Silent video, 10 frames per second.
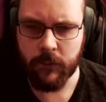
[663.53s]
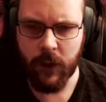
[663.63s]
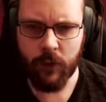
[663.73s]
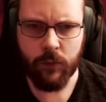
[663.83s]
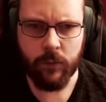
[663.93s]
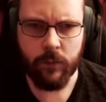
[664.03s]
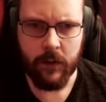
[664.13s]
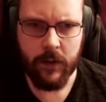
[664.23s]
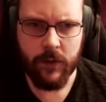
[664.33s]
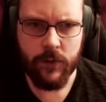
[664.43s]
No?
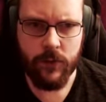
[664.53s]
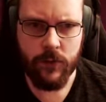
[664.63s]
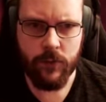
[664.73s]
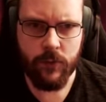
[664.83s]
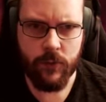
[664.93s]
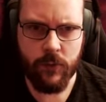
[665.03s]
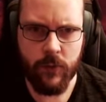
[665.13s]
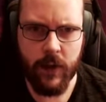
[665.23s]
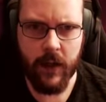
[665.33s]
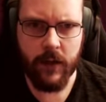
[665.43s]
That's
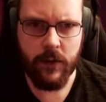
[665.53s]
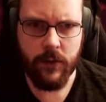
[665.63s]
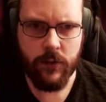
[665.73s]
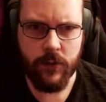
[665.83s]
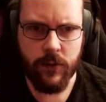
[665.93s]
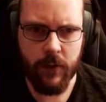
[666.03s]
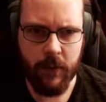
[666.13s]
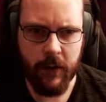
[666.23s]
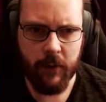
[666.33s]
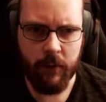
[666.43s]
strange,
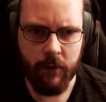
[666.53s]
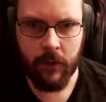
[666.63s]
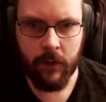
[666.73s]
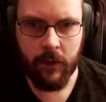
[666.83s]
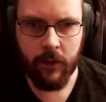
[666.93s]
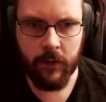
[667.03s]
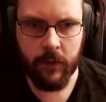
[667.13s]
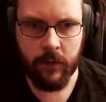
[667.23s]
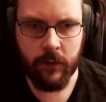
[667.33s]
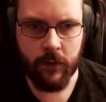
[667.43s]
maybe? Ah,
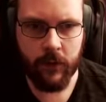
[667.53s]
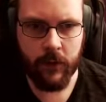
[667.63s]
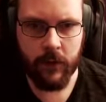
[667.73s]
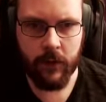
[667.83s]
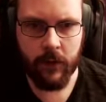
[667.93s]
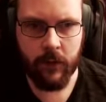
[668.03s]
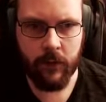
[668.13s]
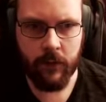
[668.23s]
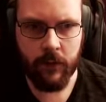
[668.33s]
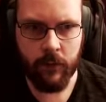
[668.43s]
okay, nothing in
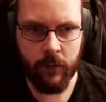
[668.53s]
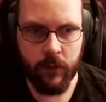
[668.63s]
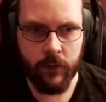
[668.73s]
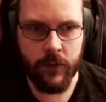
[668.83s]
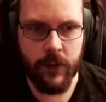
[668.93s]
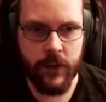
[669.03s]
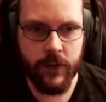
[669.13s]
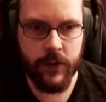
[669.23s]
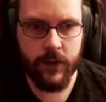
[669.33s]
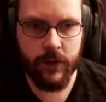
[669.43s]
here. Oh,
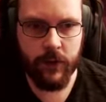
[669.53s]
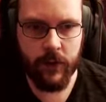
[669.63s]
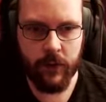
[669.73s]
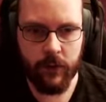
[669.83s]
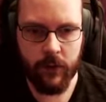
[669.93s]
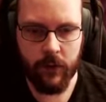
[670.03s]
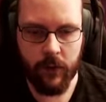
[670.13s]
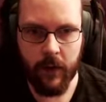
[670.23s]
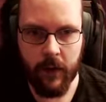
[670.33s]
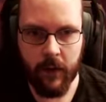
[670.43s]
Jesus Christ.
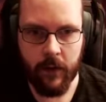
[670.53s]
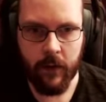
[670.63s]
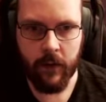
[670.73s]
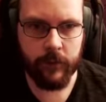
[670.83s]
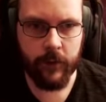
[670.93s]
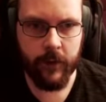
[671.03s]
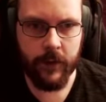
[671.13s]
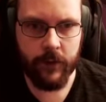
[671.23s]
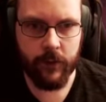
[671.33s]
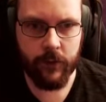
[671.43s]
Okay.
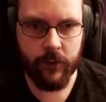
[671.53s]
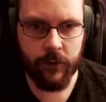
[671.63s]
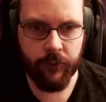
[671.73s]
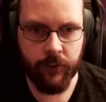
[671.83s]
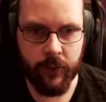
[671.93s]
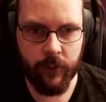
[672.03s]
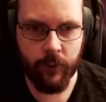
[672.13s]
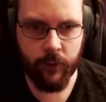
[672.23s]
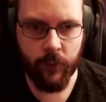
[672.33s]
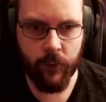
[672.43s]
Okay, so there's
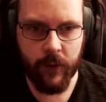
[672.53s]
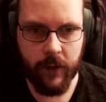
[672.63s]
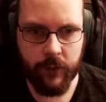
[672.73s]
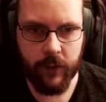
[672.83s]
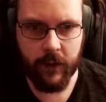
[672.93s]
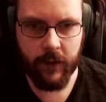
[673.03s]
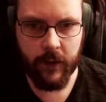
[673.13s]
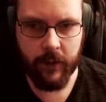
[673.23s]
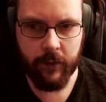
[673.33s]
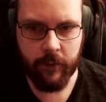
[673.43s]
full-on war outside
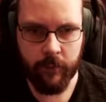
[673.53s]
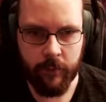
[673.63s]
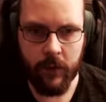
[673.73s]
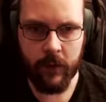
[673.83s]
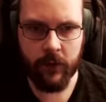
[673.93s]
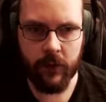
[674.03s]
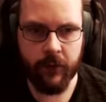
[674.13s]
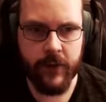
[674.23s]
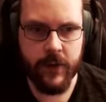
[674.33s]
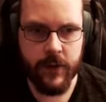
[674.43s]
there. Okay,
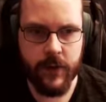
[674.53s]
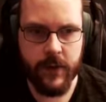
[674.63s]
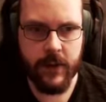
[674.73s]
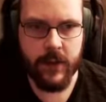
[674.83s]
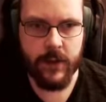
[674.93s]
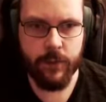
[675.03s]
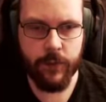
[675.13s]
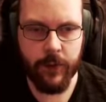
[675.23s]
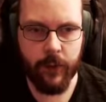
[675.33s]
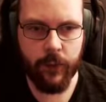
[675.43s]
stuff is just
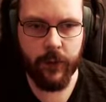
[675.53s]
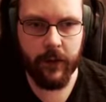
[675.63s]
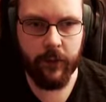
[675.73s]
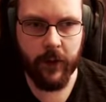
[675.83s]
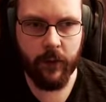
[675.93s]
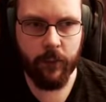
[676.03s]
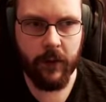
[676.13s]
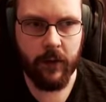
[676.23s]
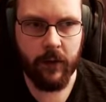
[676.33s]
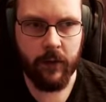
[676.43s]
exploding around me.